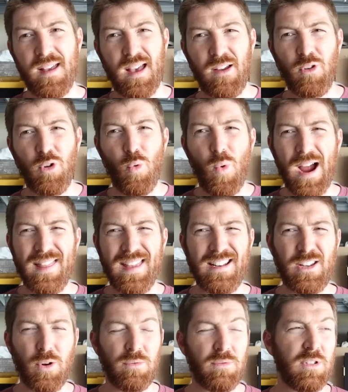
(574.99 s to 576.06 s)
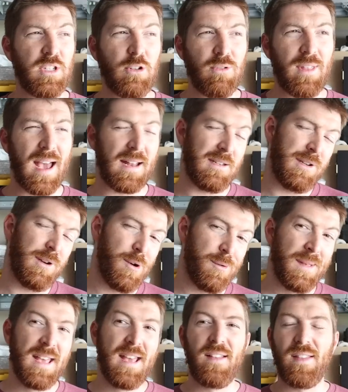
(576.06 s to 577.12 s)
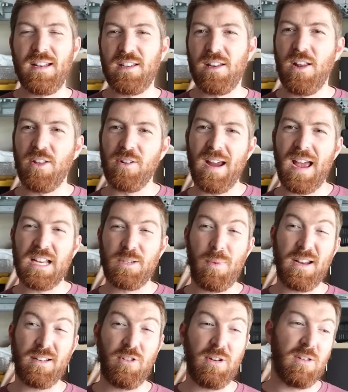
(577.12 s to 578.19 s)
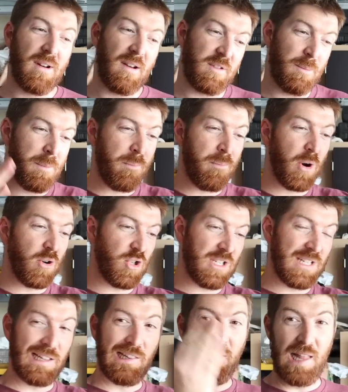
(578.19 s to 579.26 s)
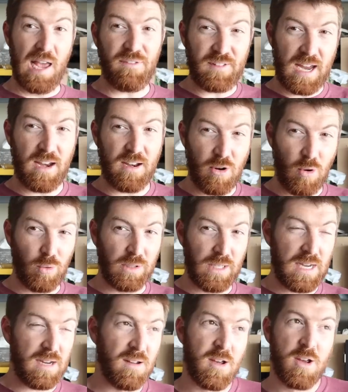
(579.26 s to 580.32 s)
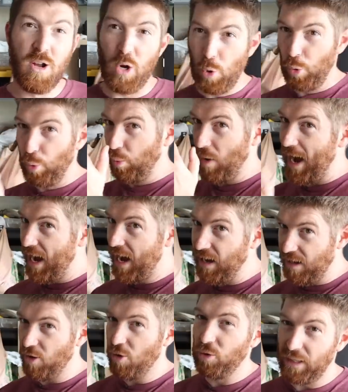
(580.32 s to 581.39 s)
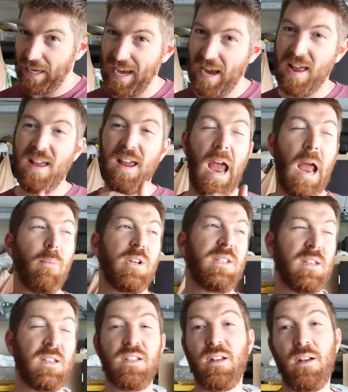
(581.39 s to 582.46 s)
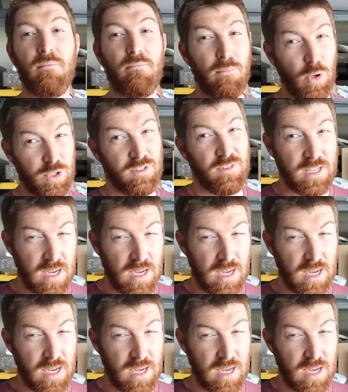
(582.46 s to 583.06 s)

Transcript: I don't know why they don't do that. So that's another aspect. You either have to purchase left-handed only, or right-handed only Emersons most of the